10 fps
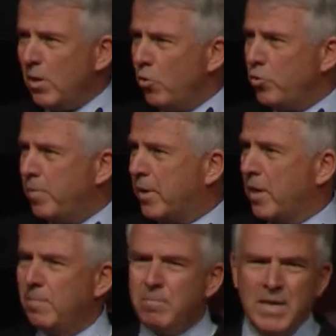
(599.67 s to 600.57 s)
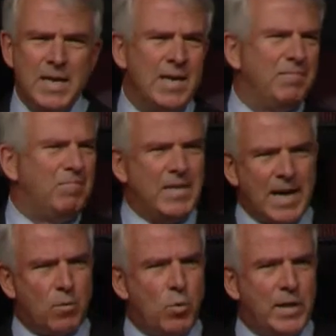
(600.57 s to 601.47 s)
or you become
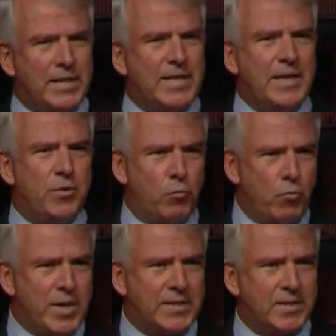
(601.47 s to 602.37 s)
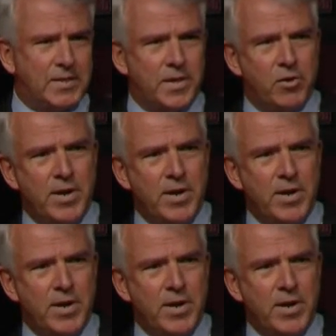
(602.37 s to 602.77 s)
not willing to take the risks that are